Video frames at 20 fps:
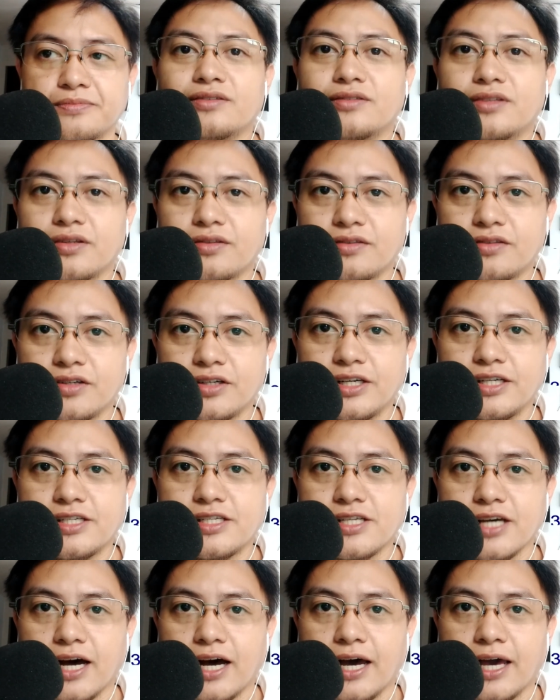The third
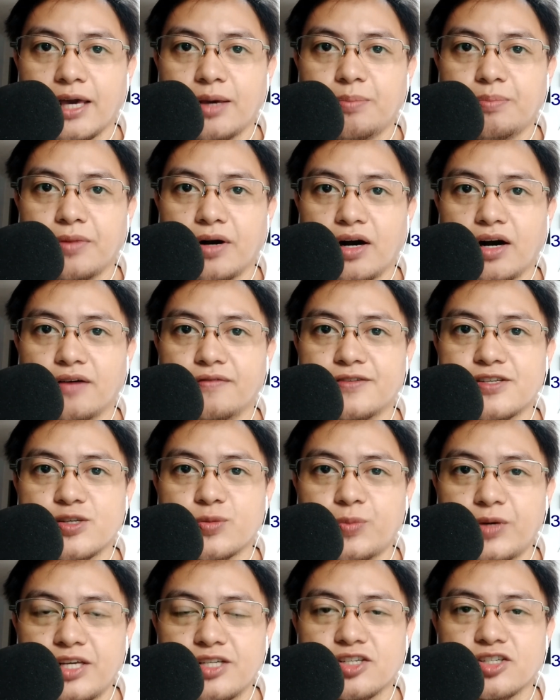type of
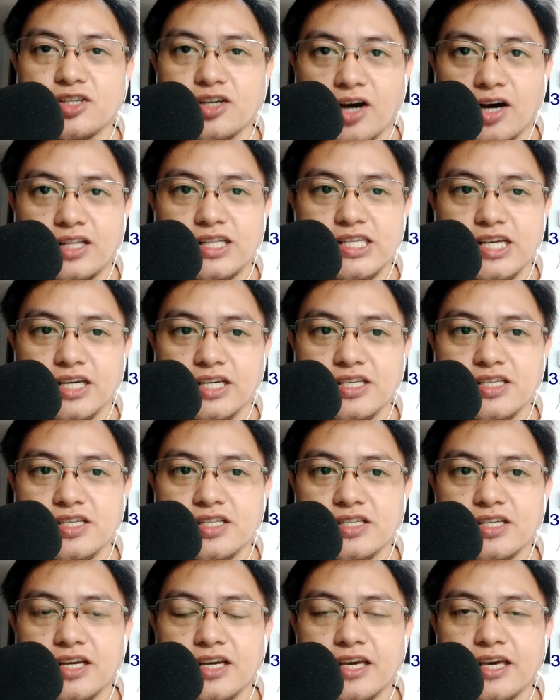speech context